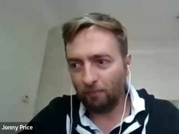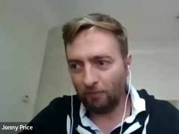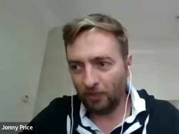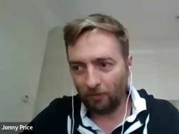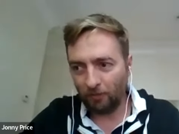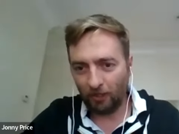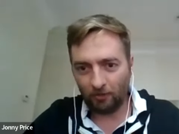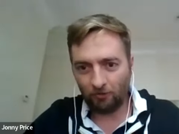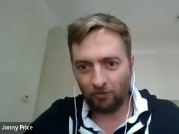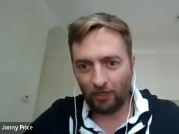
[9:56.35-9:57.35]
big part of
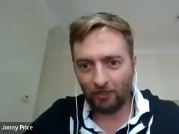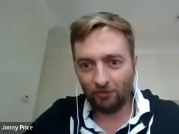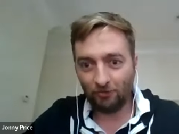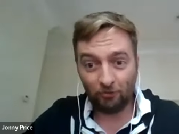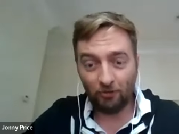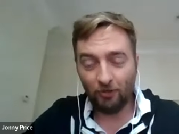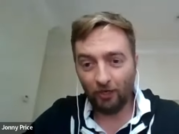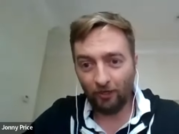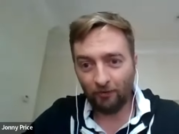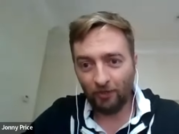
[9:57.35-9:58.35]
the challenge, as you
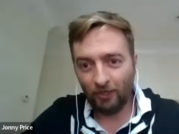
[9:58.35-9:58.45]
know,